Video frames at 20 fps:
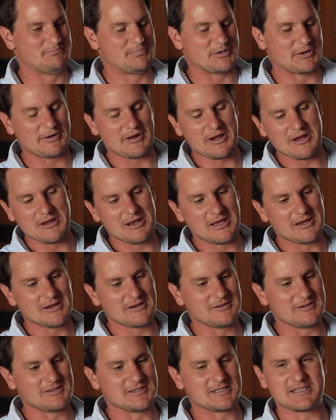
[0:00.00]

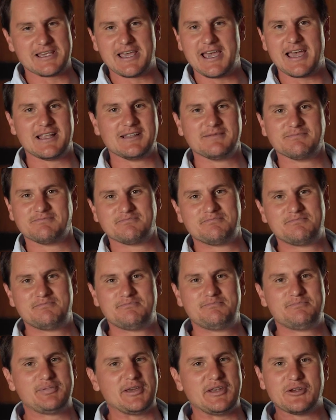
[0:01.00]
Barolos and
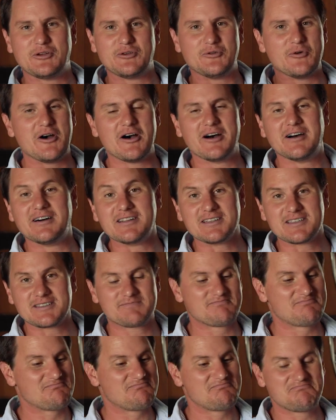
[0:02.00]
Pinot
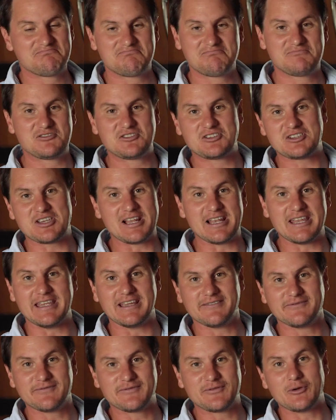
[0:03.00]
Noirs
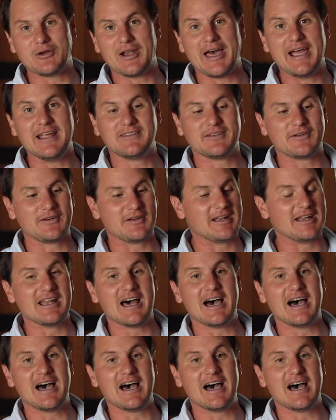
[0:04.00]
chilling for later in the